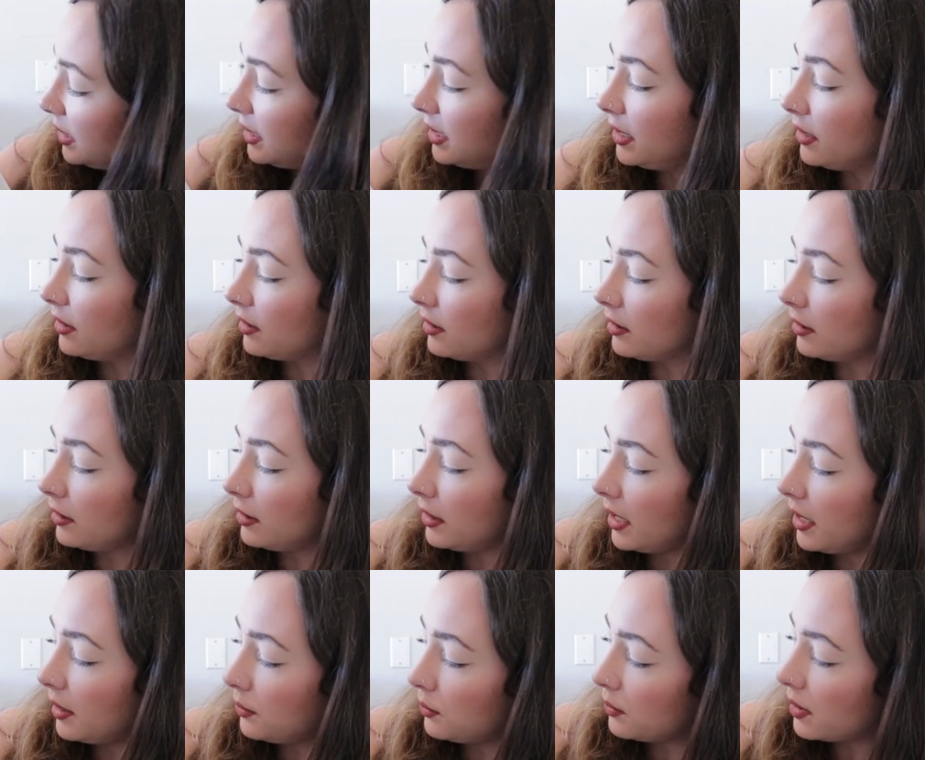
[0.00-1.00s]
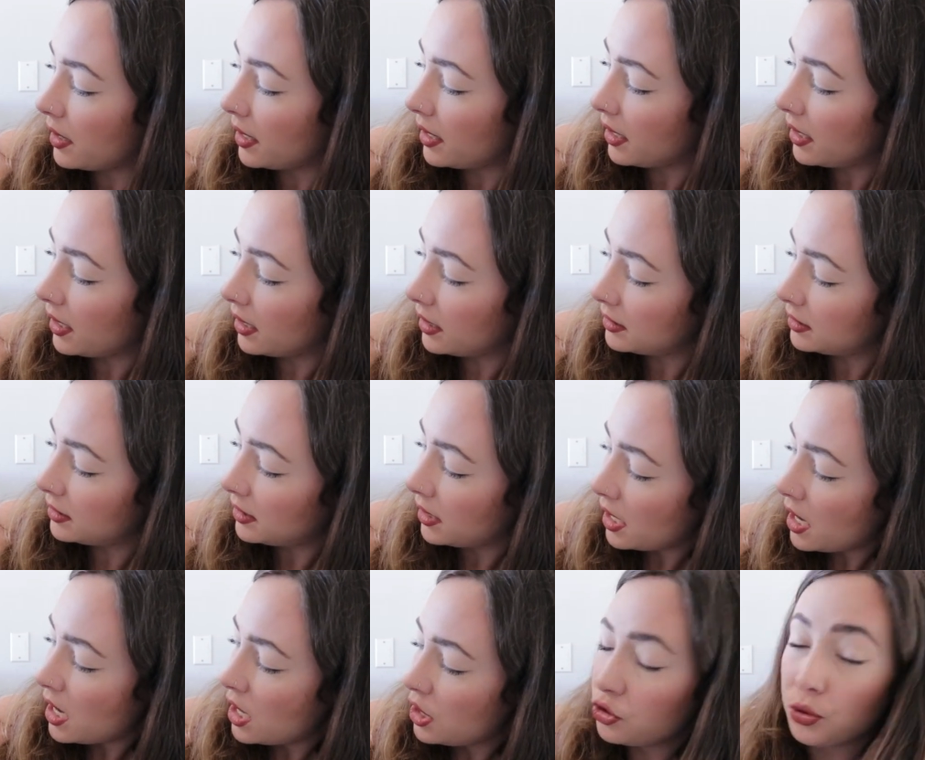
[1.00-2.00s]
here, it was
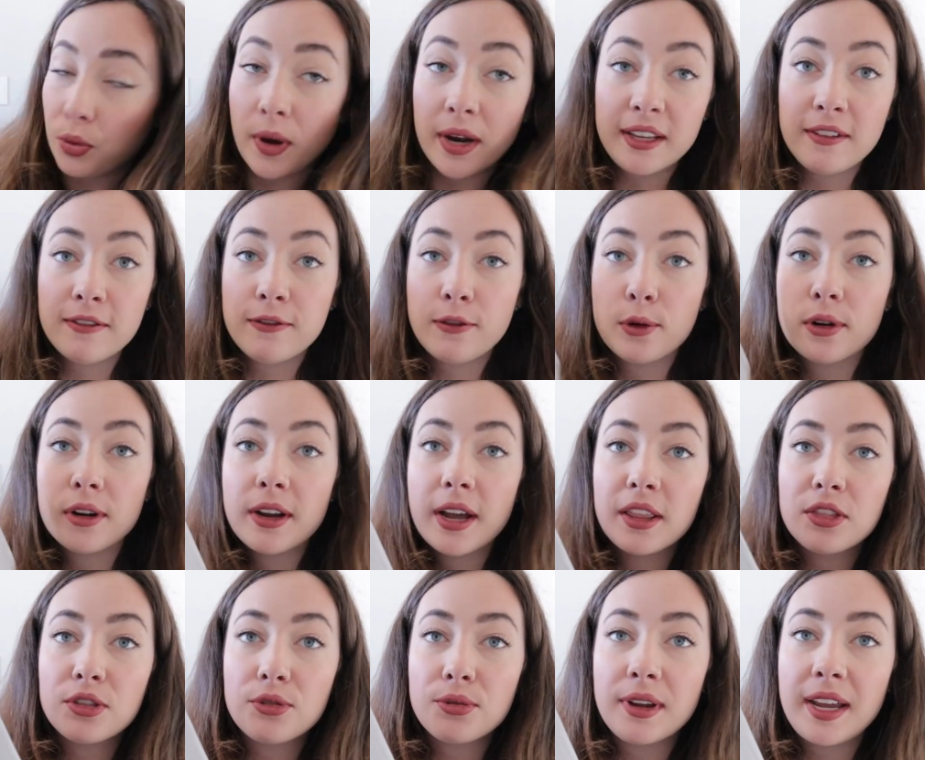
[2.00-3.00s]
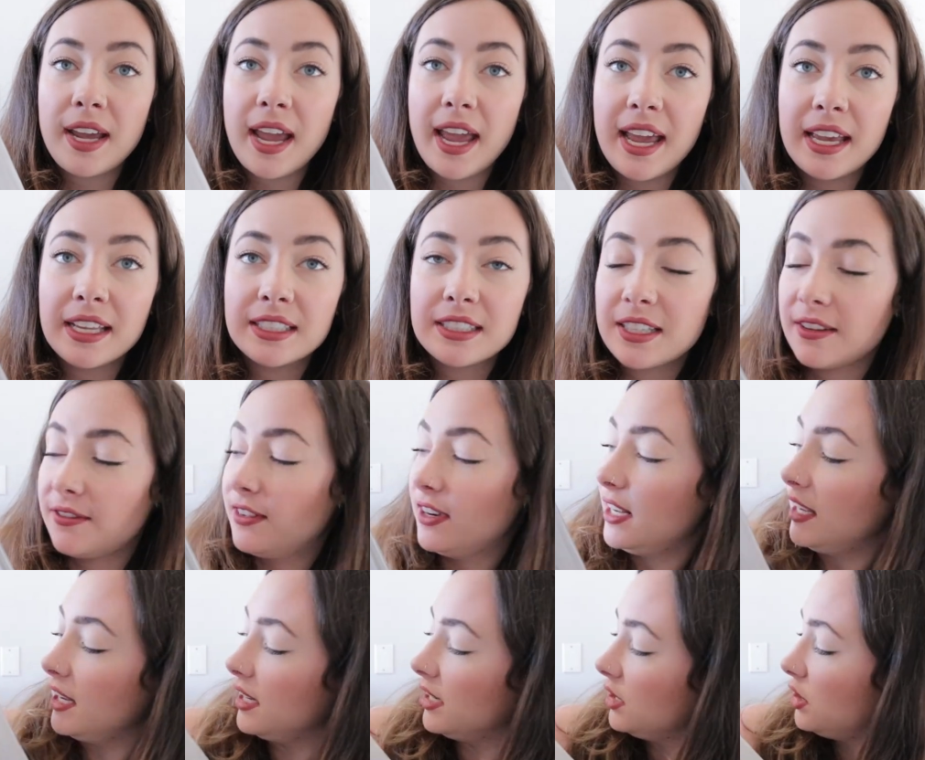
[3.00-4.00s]
24 3/8 of an
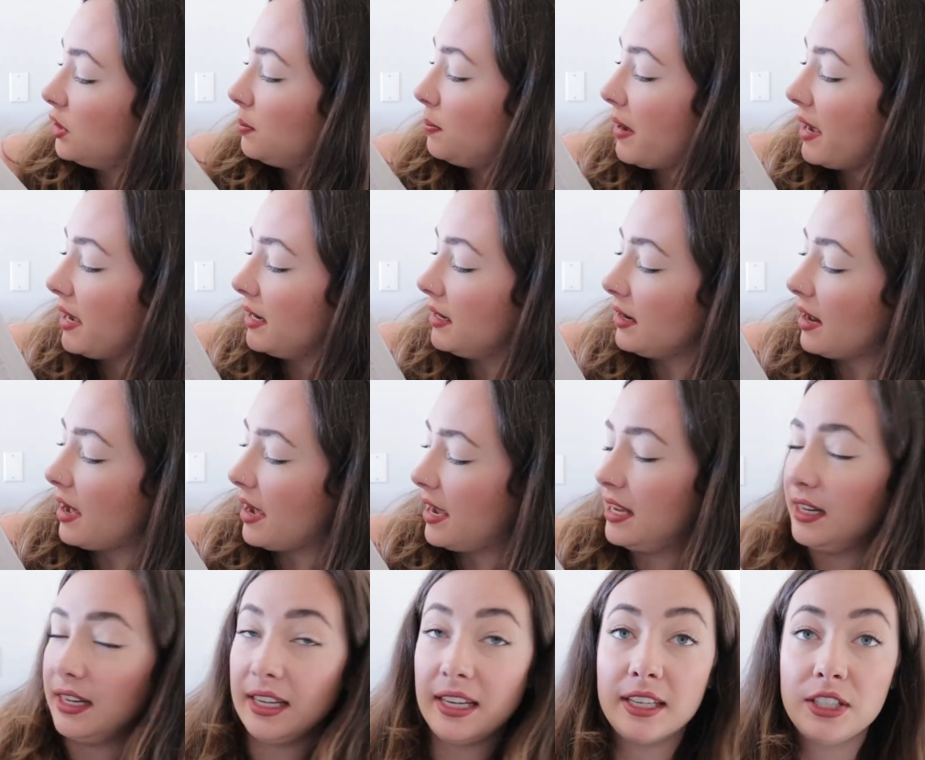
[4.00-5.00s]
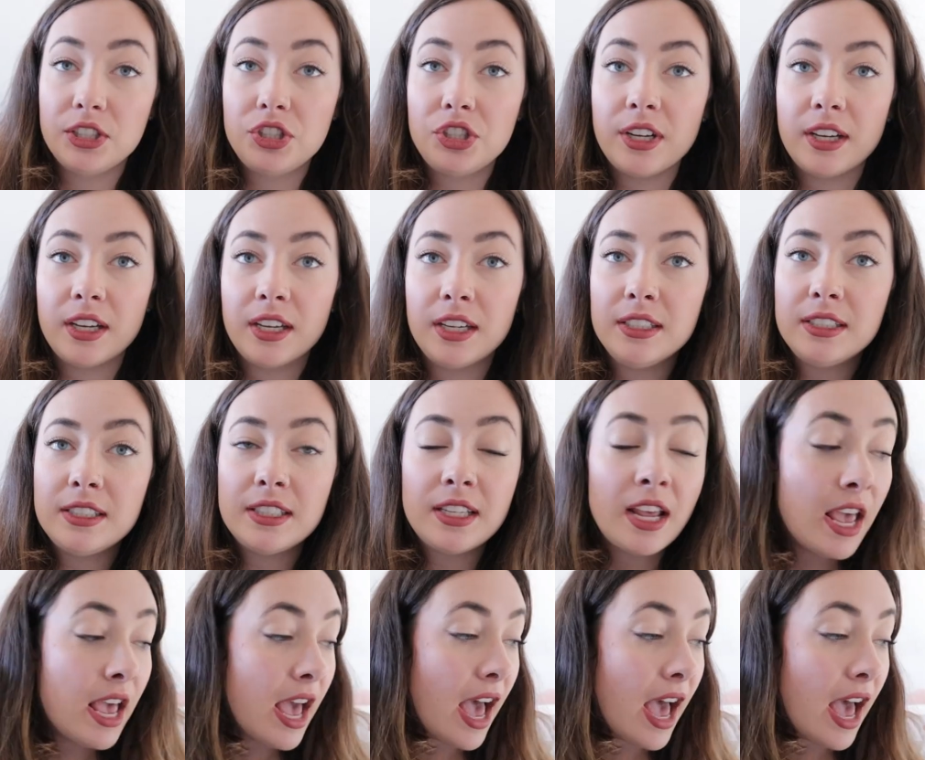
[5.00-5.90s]
inch by 9 inches.